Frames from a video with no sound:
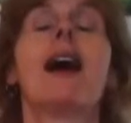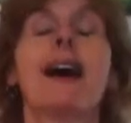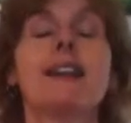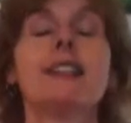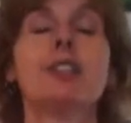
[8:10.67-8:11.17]

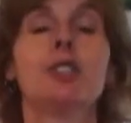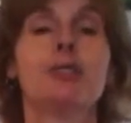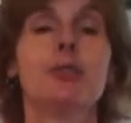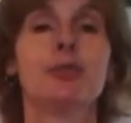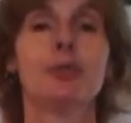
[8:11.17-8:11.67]
I
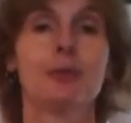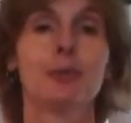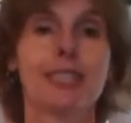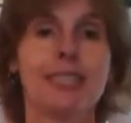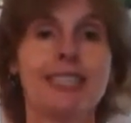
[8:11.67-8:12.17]
choose to
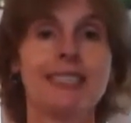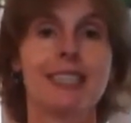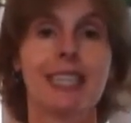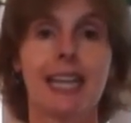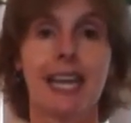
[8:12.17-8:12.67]

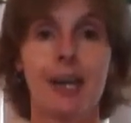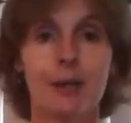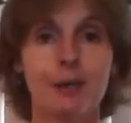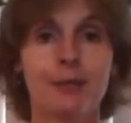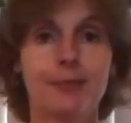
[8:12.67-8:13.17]
release it
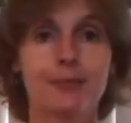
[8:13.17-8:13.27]
now.